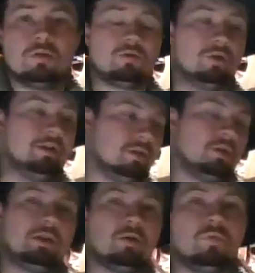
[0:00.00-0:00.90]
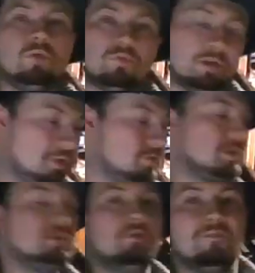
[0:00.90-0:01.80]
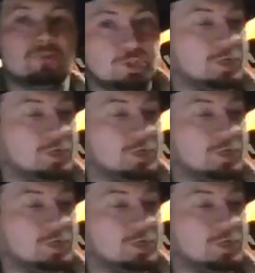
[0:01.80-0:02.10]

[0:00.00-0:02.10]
All right, now what we're going to do is we're going to do a function